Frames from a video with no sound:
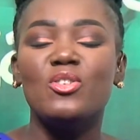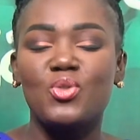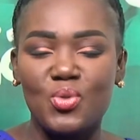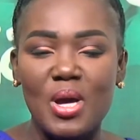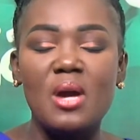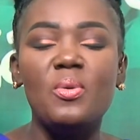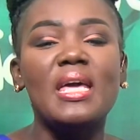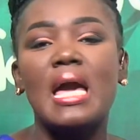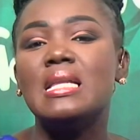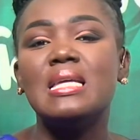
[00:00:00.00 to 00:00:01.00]
so when the
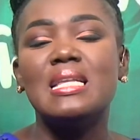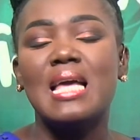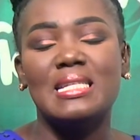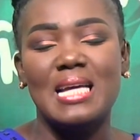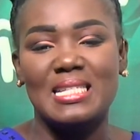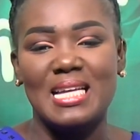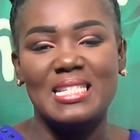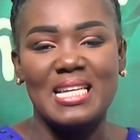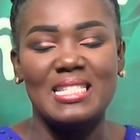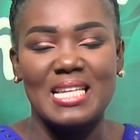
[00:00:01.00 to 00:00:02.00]
weekend did their jai jai
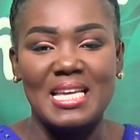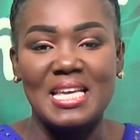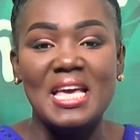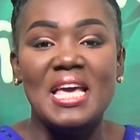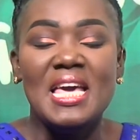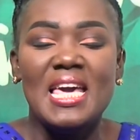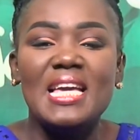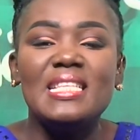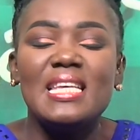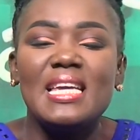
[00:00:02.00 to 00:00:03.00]
jai jai.
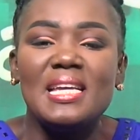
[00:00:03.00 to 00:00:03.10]
Ah,